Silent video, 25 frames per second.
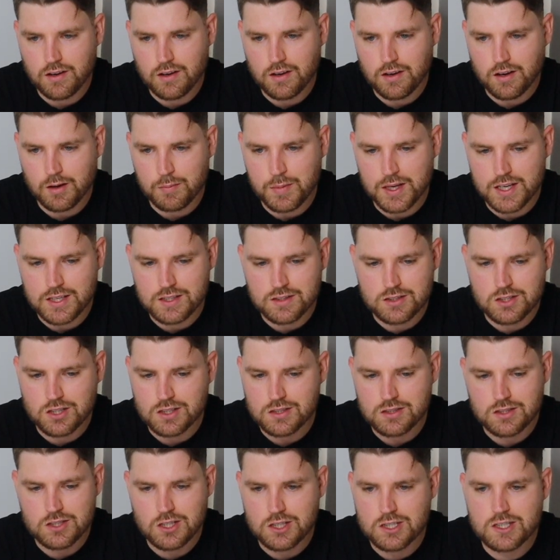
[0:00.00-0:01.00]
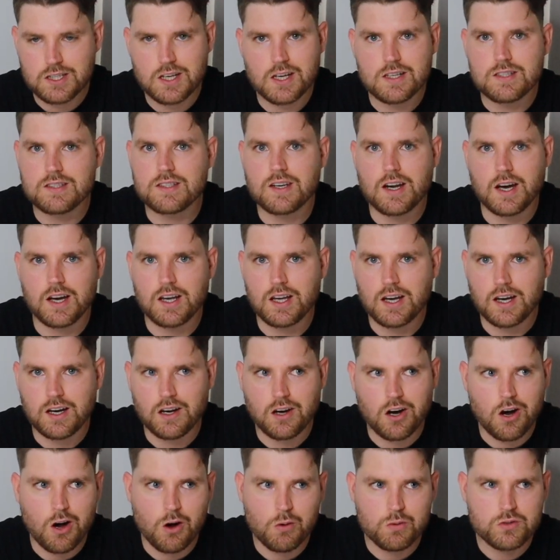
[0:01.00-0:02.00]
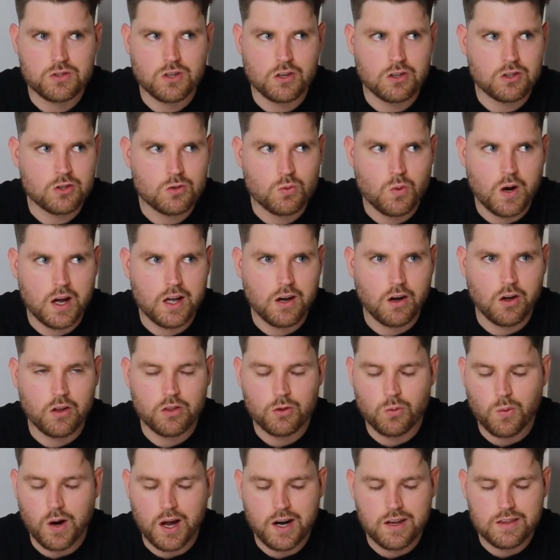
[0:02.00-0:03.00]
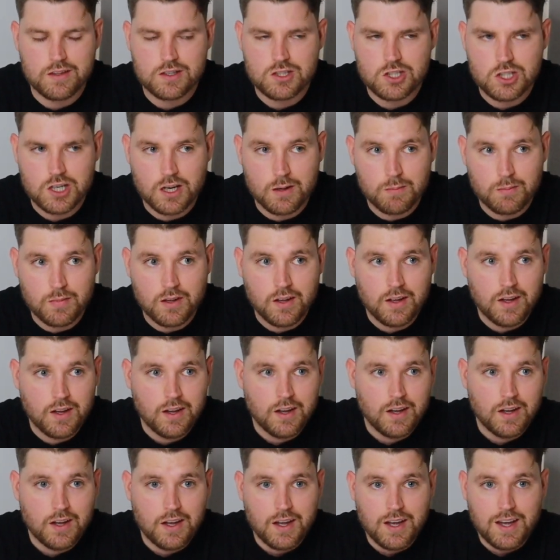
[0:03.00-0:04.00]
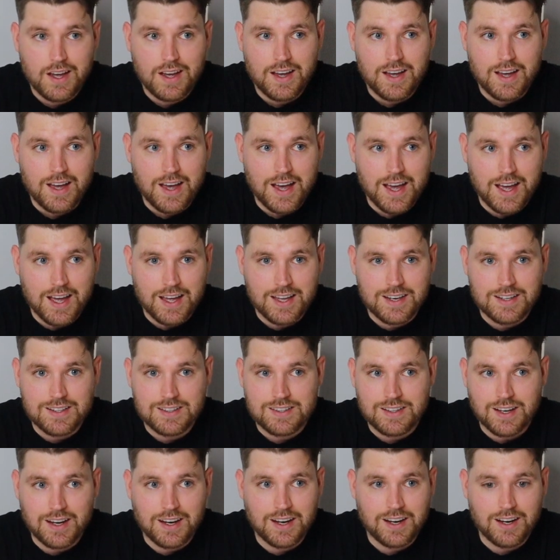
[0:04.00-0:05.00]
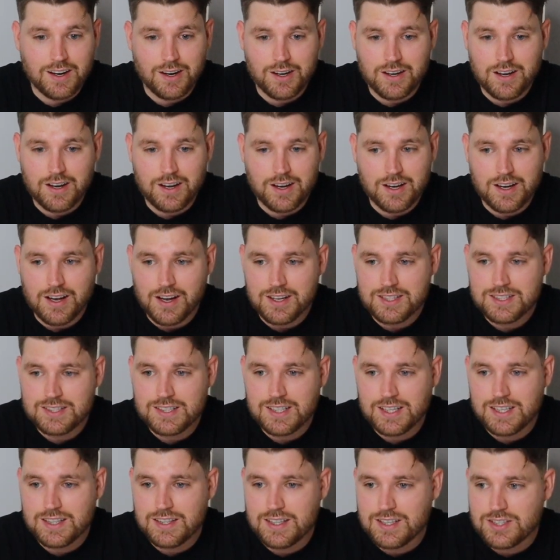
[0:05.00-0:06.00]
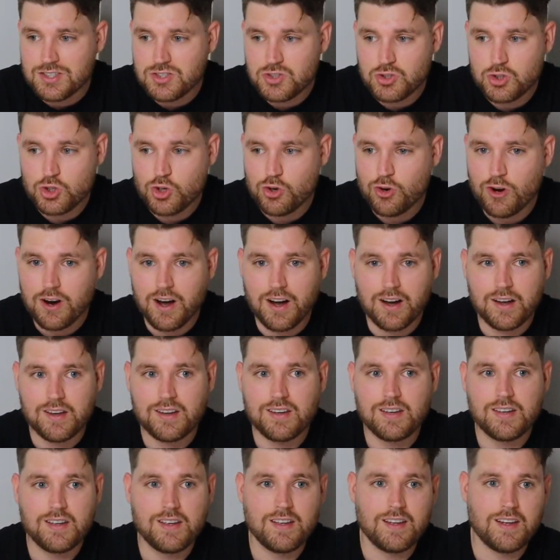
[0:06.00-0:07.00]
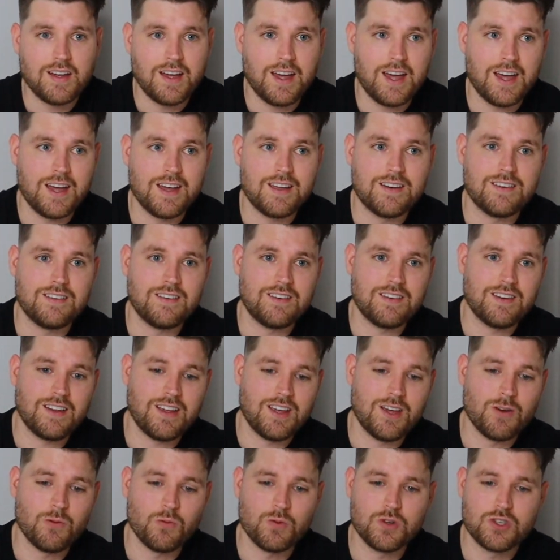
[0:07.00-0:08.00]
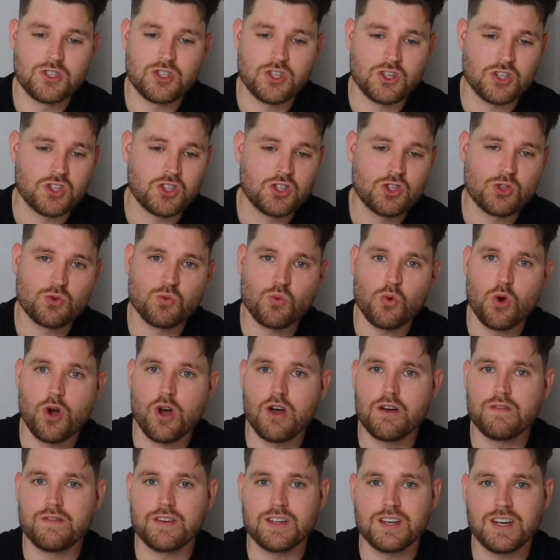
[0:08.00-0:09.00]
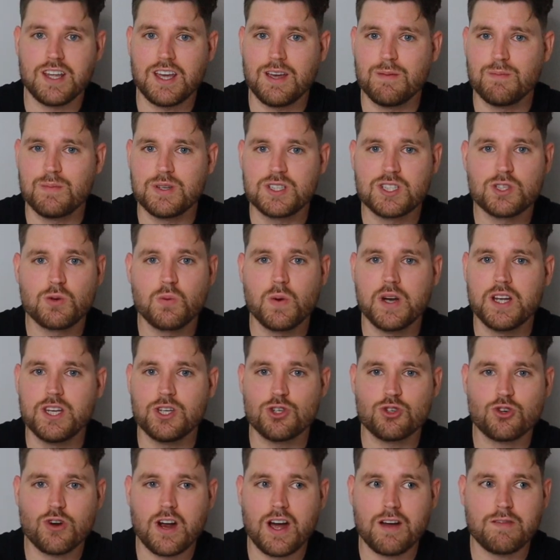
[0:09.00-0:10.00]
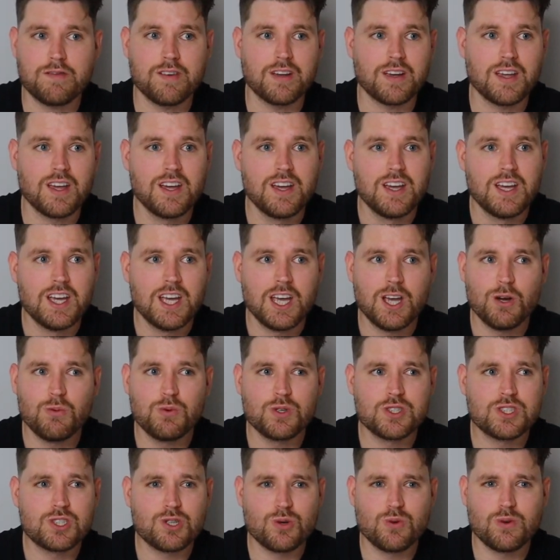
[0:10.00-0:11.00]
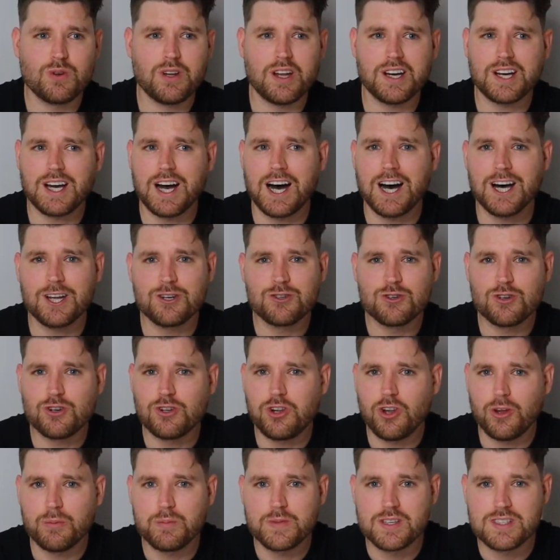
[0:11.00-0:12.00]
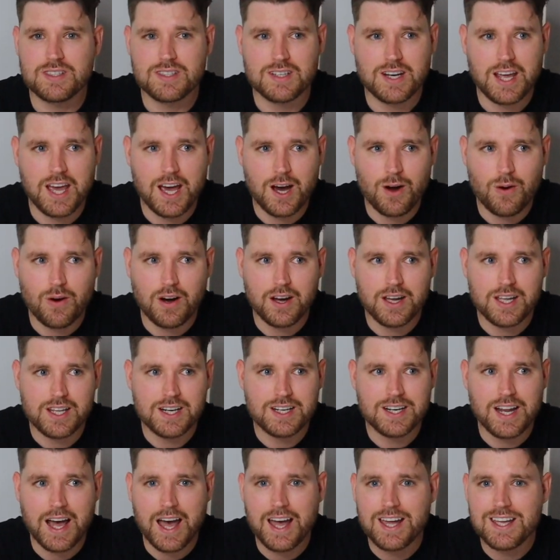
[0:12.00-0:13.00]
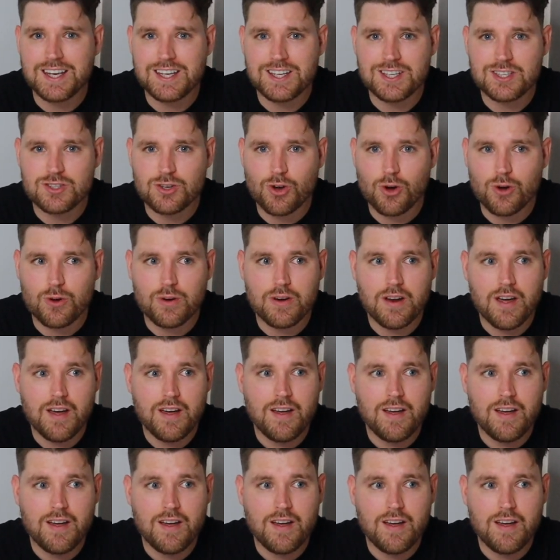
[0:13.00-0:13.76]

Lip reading: I mean, just yesterday, I was on the way to the gym, and I seen this truck, and it was just swerving in between traffic. It was doing like 100 kilometers an hour in an 80 zone.